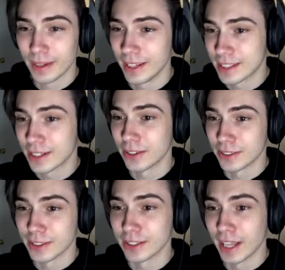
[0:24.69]
It's
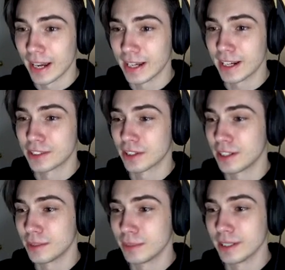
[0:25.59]
called Her Lie I
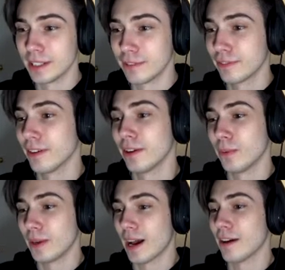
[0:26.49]
Tried to Believe.
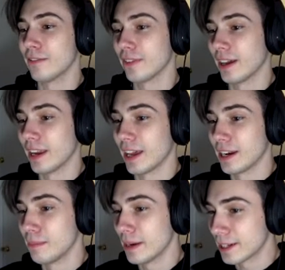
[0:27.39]
We have an
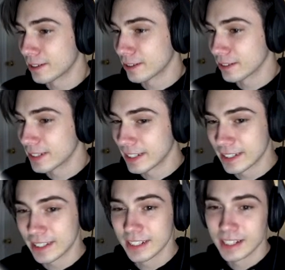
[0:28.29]
anime girl
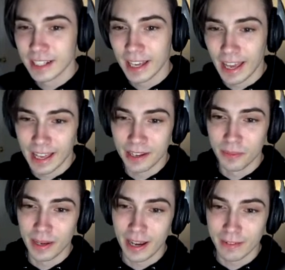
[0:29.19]
here, and
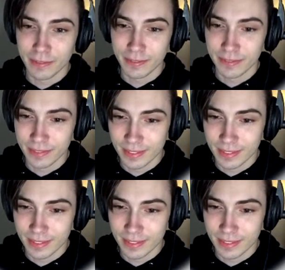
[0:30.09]
we have